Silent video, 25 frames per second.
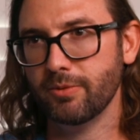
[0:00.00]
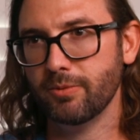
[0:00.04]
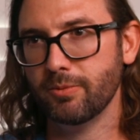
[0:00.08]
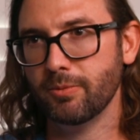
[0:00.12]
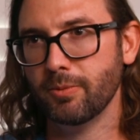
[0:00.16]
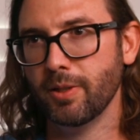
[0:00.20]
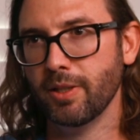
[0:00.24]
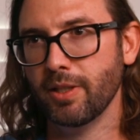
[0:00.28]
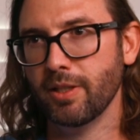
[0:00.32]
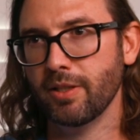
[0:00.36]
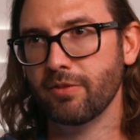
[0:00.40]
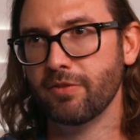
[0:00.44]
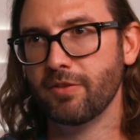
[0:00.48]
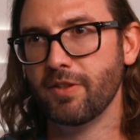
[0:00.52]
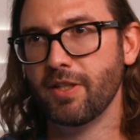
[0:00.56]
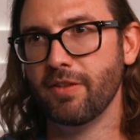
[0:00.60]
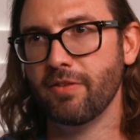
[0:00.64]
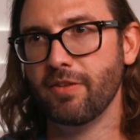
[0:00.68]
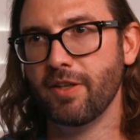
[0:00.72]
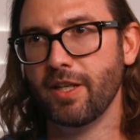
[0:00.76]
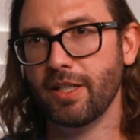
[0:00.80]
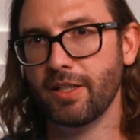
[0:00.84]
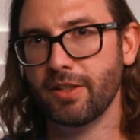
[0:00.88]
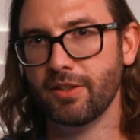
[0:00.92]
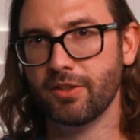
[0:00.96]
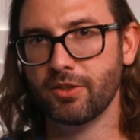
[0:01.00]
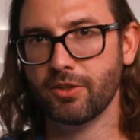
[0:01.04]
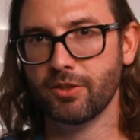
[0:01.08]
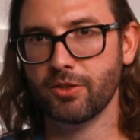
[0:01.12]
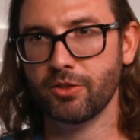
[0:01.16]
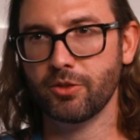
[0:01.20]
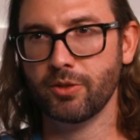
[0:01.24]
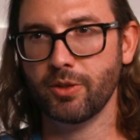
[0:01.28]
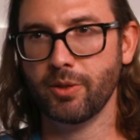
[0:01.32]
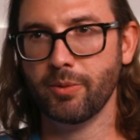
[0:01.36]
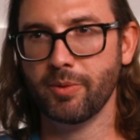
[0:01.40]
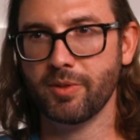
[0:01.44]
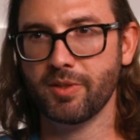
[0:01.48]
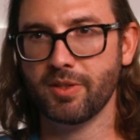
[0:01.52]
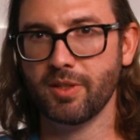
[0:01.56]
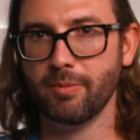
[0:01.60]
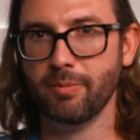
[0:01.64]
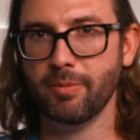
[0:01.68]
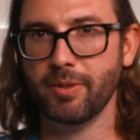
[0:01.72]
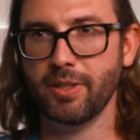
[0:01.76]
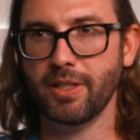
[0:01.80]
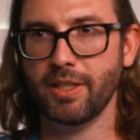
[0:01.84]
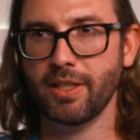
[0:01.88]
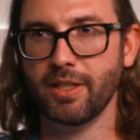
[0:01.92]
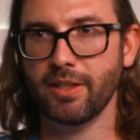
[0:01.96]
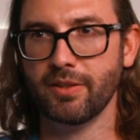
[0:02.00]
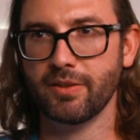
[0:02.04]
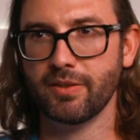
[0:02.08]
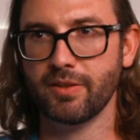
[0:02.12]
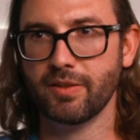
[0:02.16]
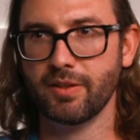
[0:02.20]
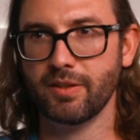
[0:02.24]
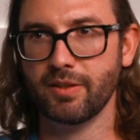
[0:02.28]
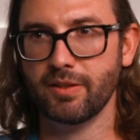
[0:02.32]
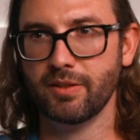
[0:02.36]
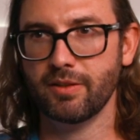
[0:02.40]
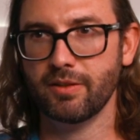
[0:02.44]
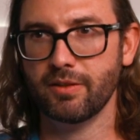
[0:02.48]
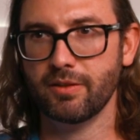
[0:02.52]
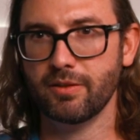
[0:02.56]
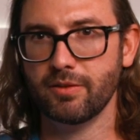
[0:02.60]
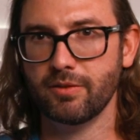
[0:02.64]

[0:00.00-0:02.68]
where if they've had a surgery with somebody else that